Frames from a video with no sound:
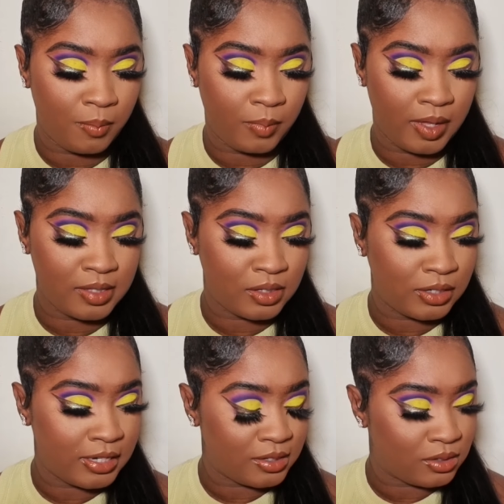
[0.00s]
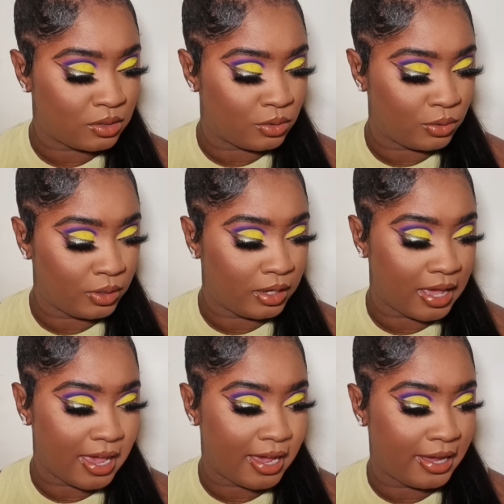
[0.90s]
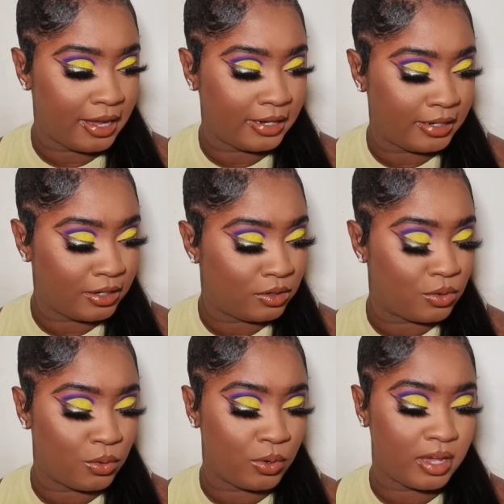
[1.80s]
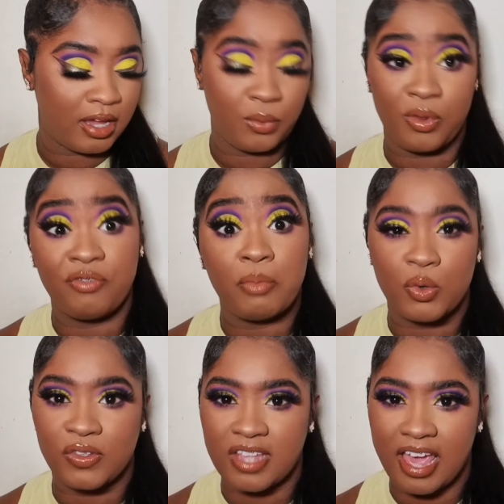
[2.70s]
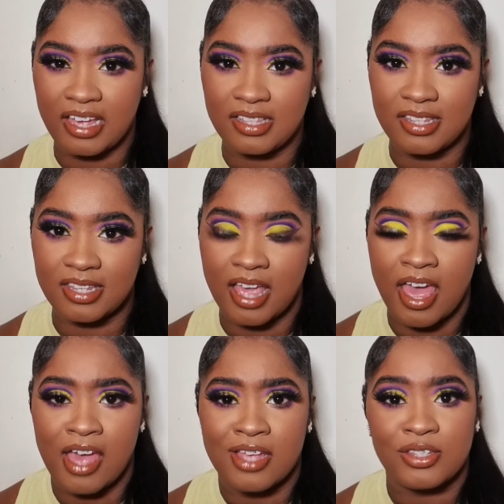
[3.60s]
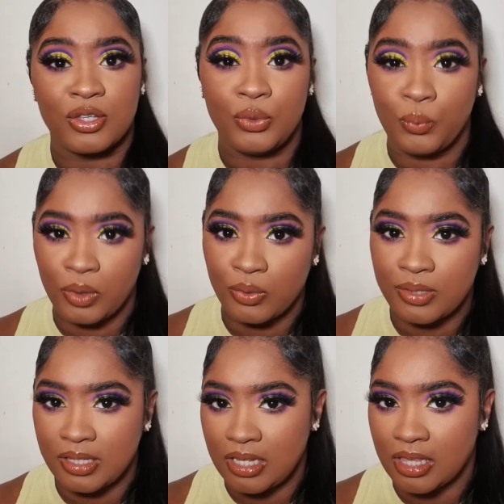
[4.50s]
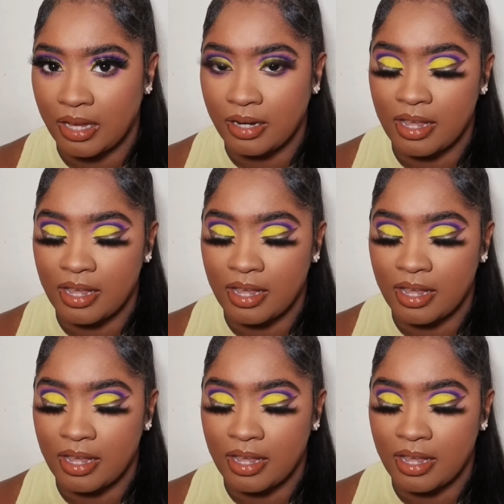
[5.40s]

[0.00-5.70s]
In today's look, I did go in with both sides, so you will see that.